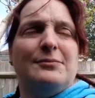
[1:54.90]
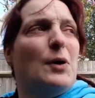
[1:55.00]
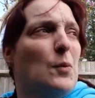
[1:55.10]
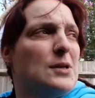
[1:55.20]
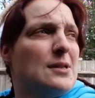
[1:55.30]

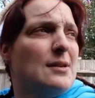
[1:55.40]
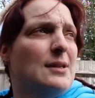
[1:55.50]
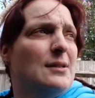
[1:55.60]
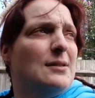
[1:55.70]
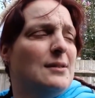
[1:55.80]
Where was
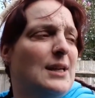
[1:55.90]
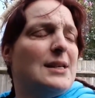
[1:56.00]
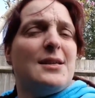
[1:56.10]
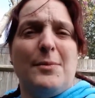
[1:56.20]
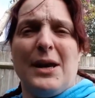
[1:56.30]
I?
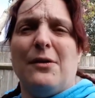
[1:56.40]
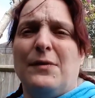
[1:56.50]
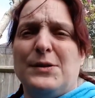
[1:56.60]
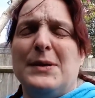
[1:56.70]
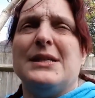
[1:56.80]
Yes, coming
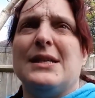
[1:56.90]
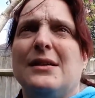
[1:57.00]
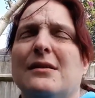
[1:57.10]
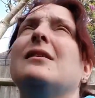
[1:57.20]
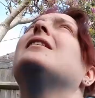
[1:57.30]
out, vitamin D.